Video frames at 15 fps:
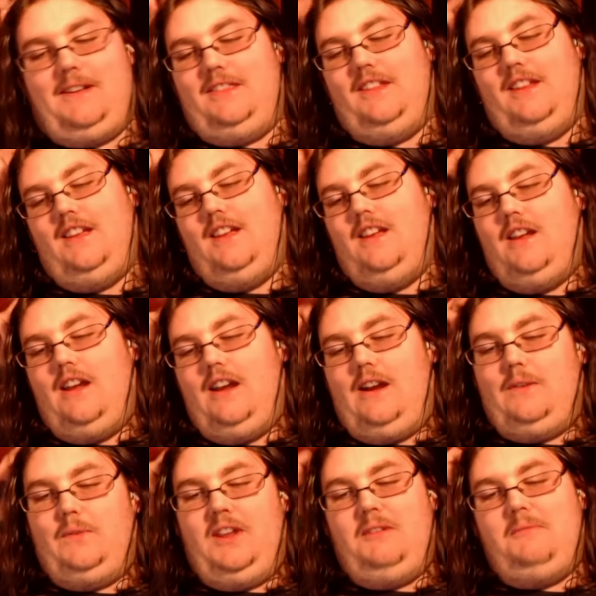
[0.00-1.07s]
Man
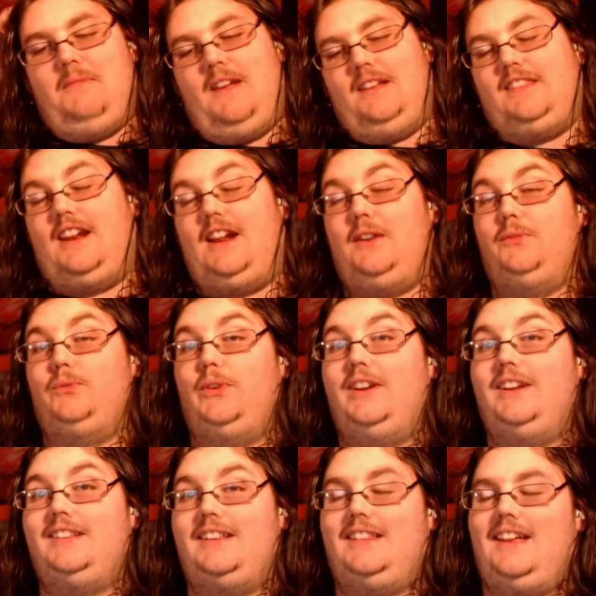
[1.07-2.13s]
remake that I
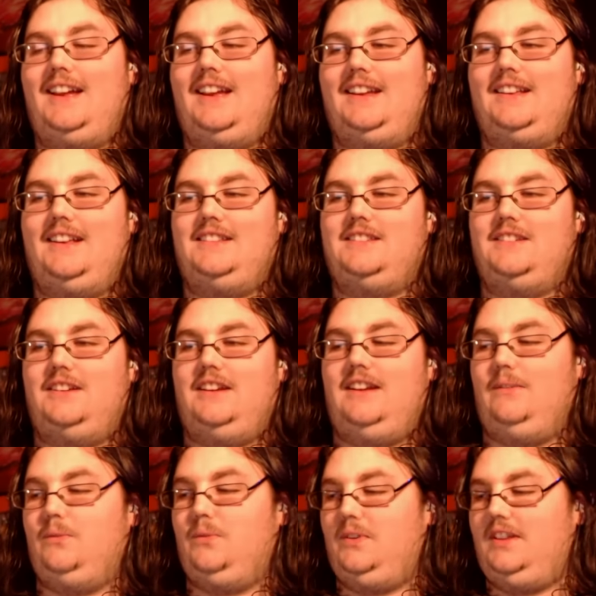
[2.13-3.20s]
really like. It's
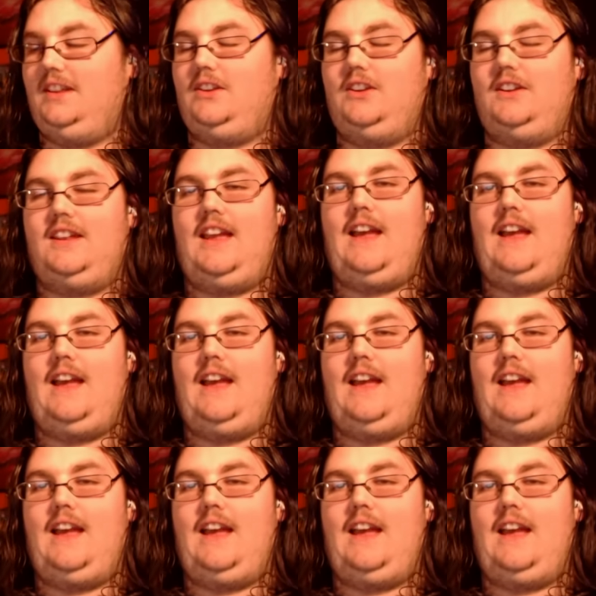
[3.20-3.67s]
a really good